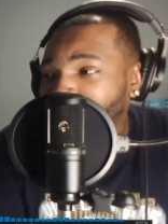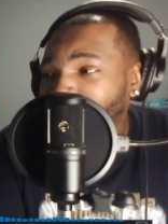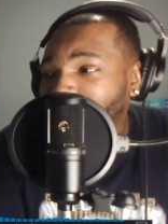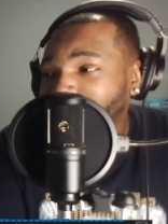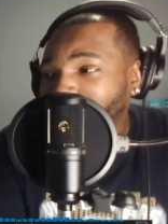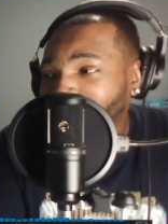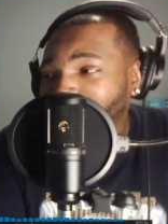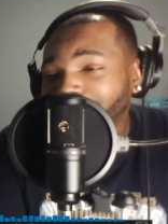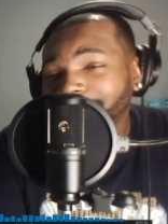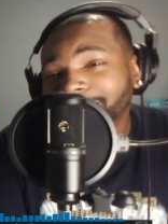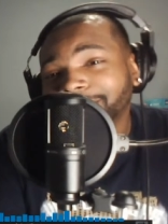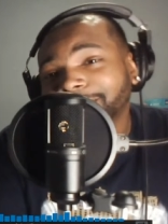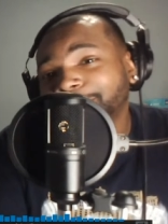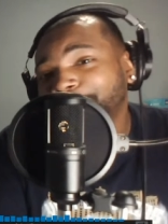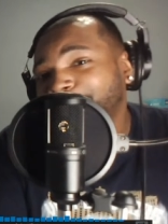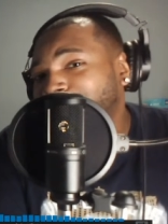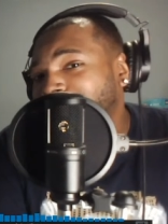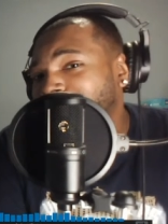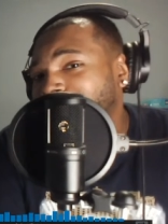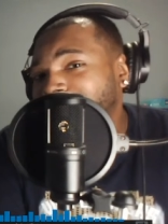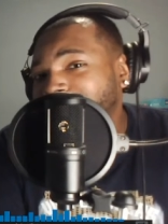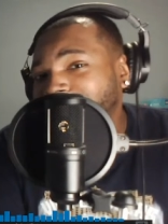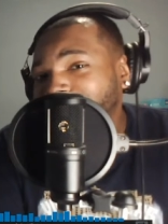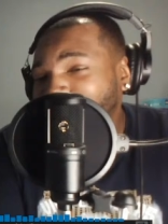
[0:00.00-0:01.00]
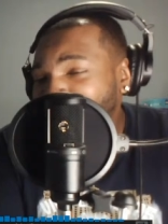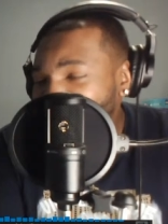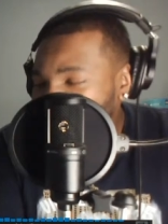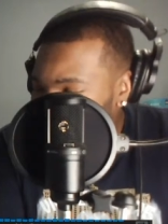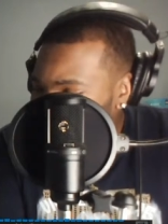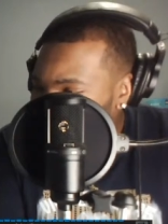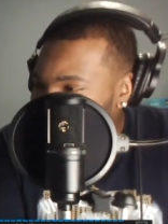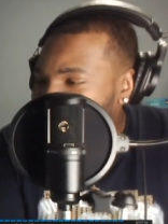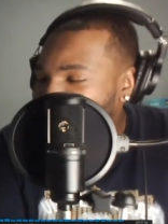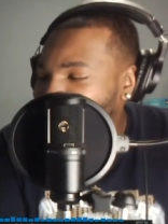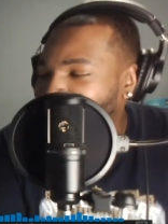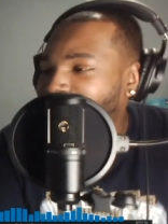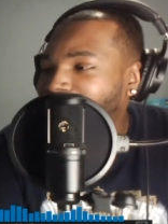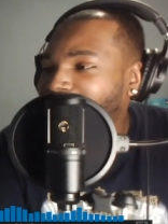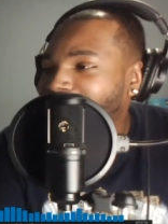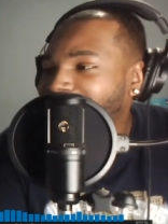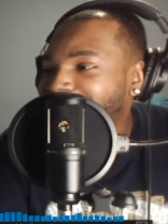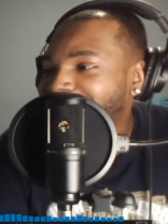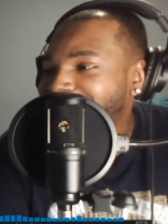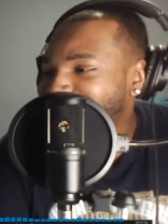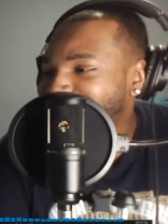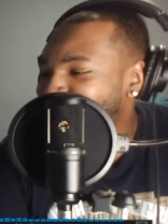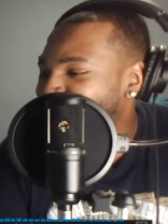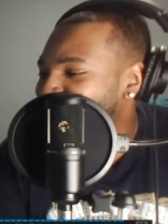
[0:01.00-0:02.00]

a club, all right,